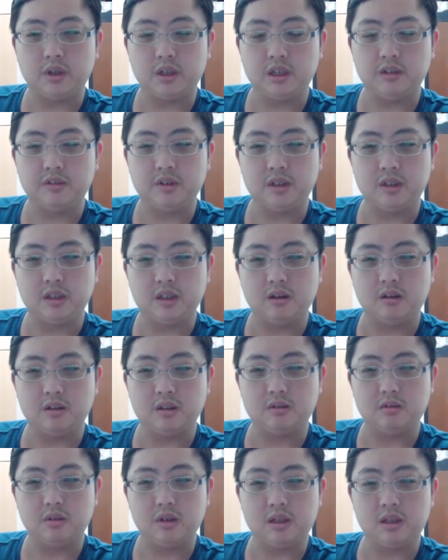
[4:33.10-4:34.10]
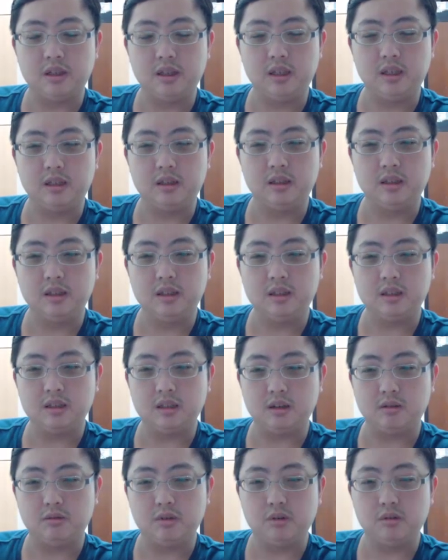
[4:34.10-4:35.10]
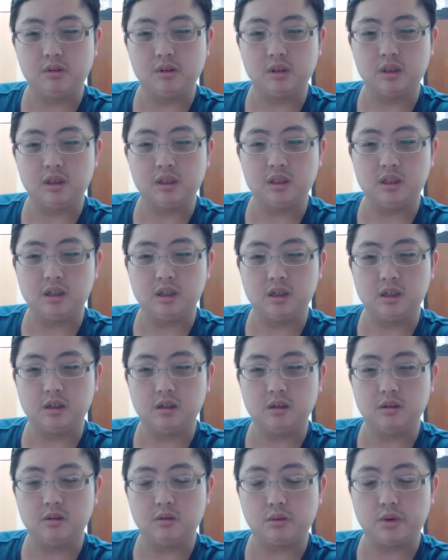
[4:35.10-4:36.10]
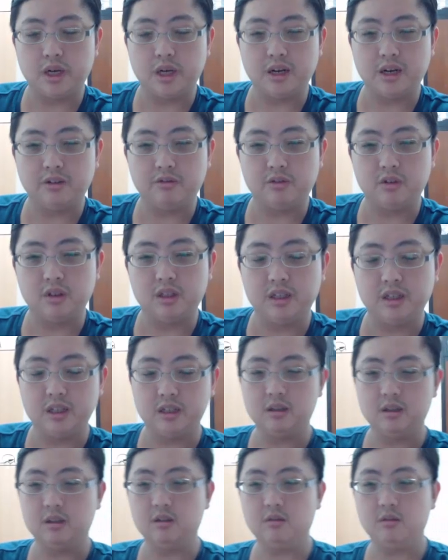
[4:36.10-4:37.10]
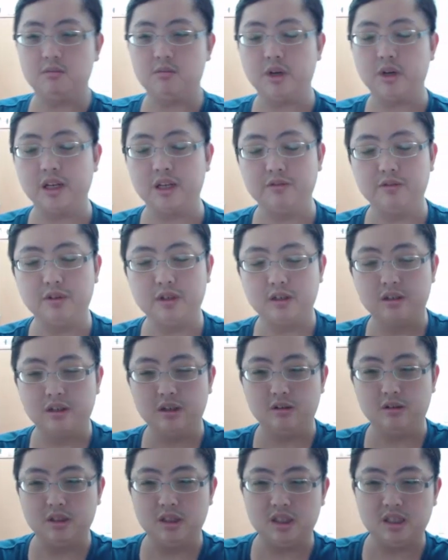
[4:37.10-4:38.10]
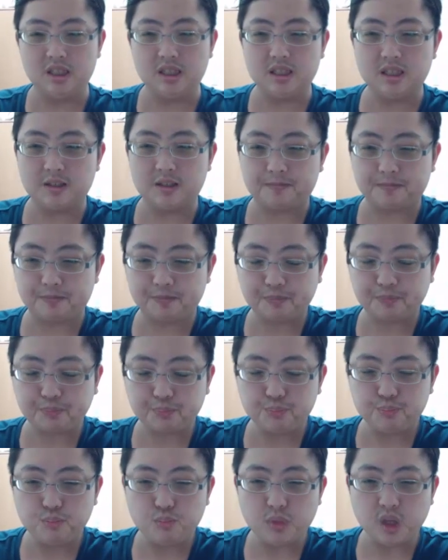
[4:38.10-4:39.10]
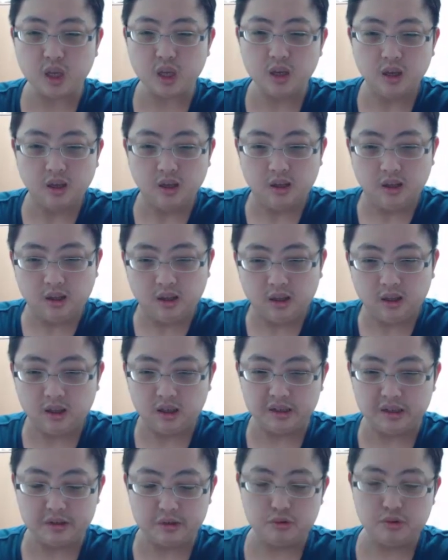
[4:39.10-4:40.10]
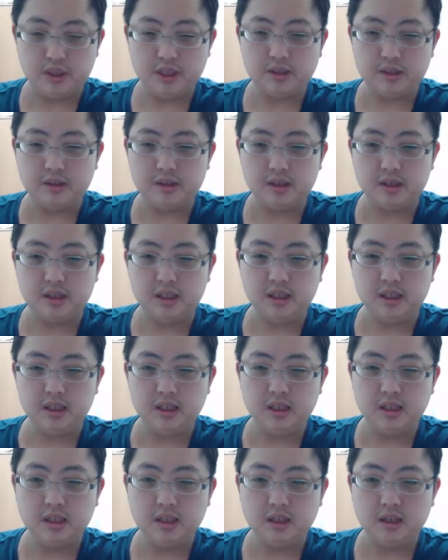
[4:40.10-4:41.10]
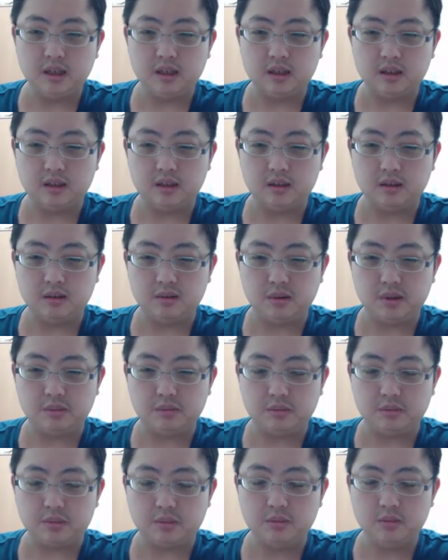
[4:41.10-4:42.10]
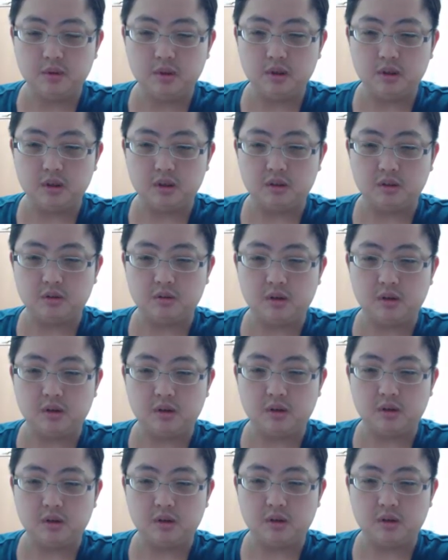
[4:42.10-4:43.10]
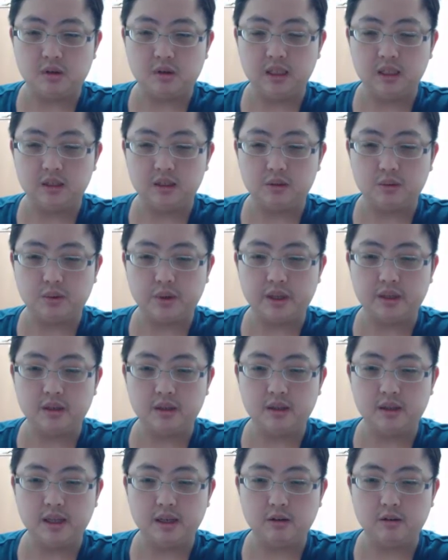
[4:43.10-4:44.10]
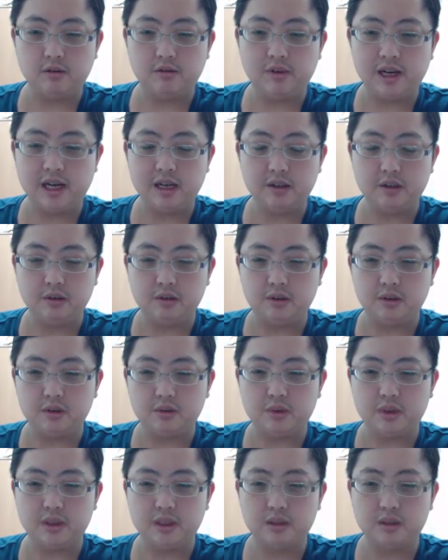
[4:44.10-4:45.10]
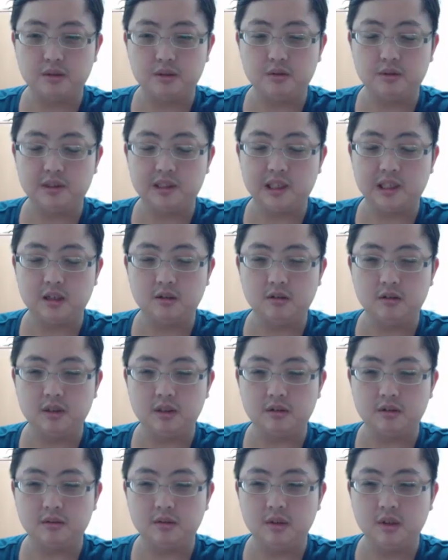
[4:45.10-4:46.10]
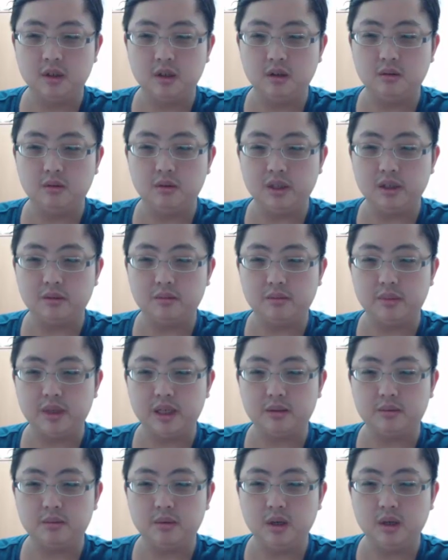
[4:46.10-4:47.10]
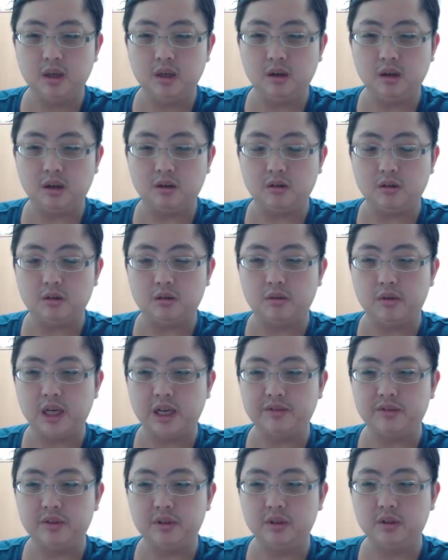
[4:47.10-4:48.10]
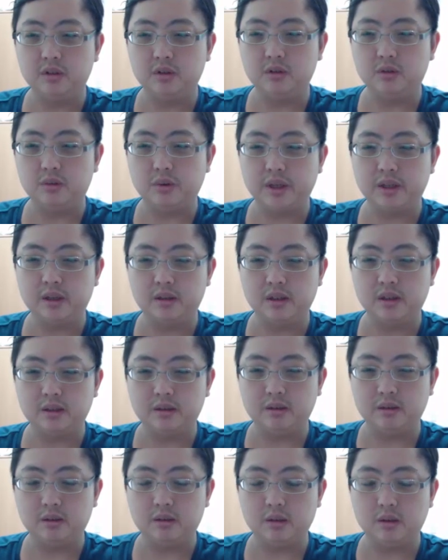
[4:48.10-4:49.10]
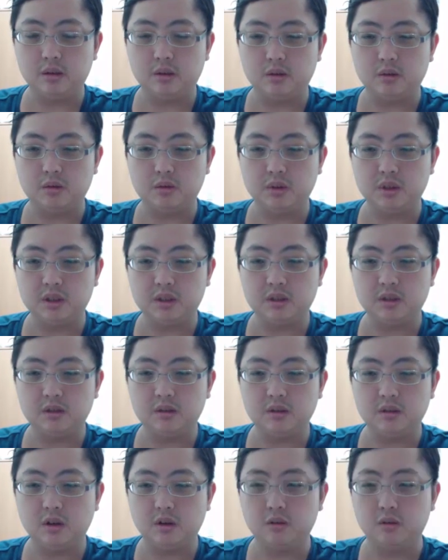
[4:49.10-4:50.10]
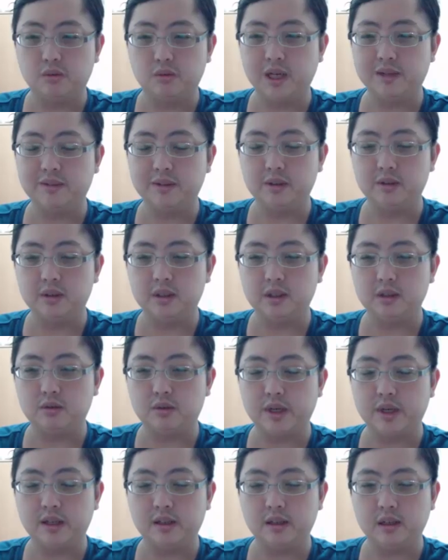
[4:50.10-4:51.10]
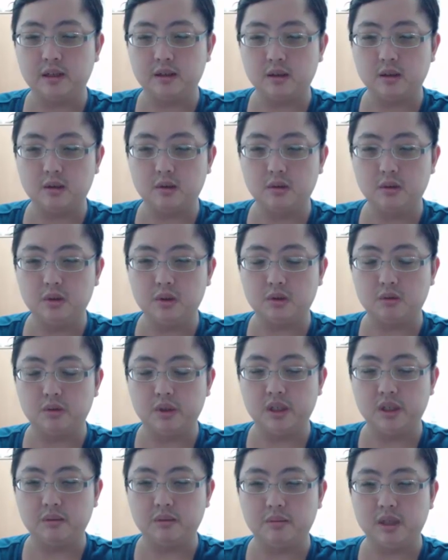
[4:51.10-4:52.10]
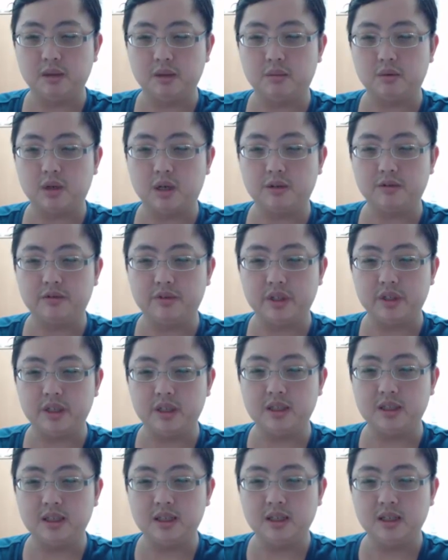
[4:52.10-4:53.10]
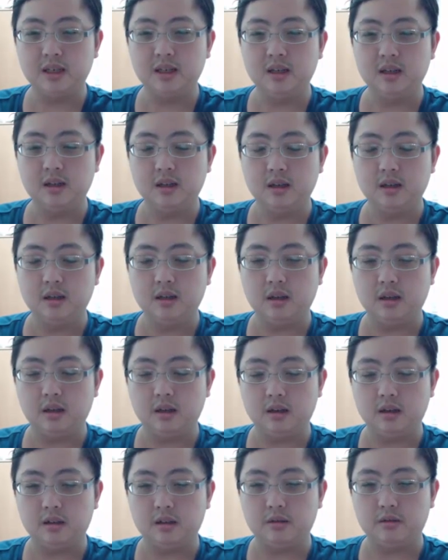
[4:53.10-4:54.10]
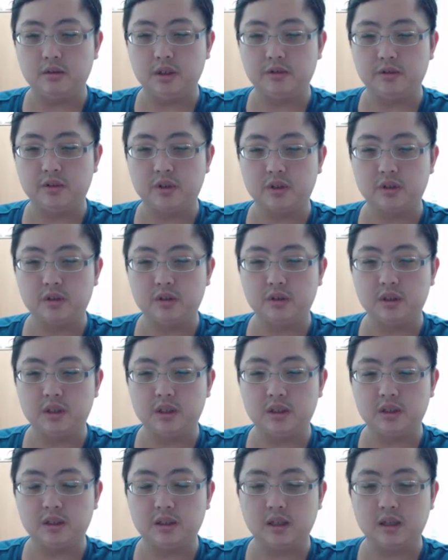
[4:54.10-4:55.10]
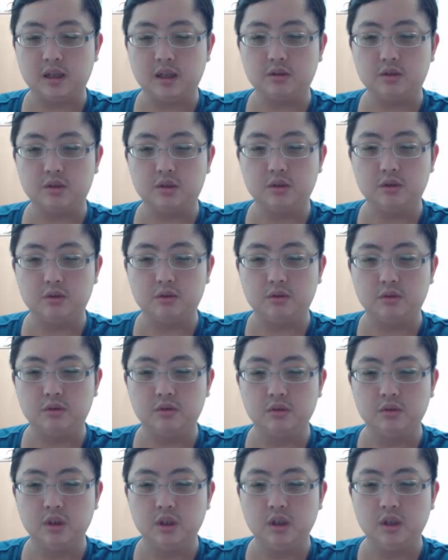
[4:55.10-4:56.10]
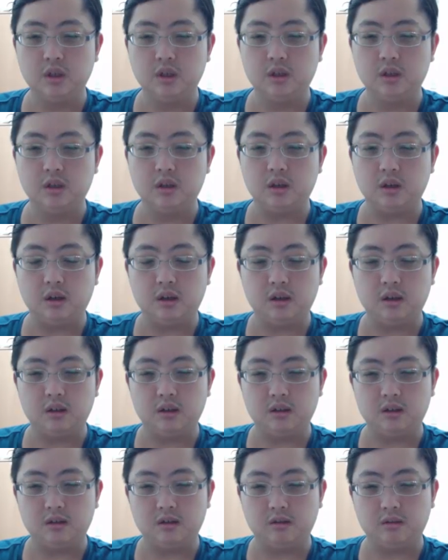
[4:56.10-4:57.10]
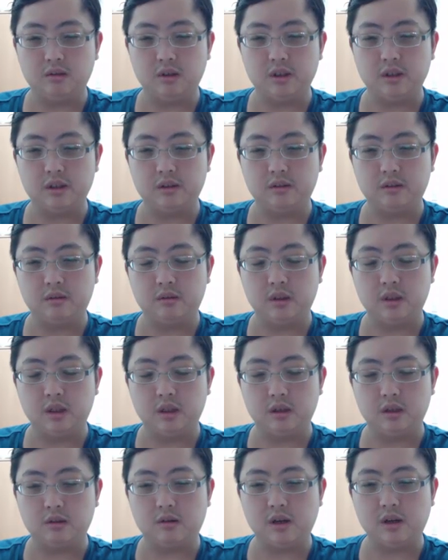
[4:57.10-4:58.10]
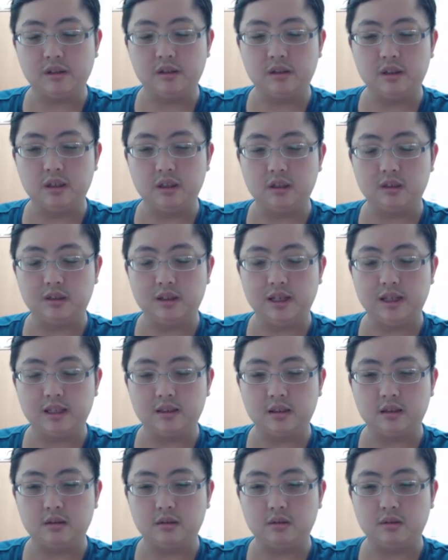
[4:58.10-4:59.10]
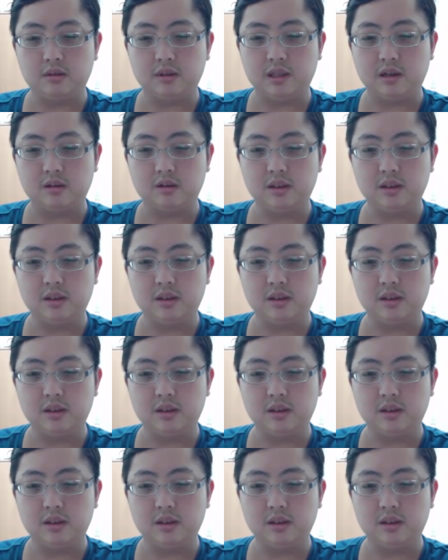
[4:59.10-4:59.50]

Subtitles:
of break-even analysis. We'll click this and we will see a graph for the break-even analysis. As you can see, when the quantity is greater than, or value is greater than 2,000, we can make our revenue greater than cost. Total revenue is greater than cost, so we can make profit. The reverse is not true. When the quantity is less than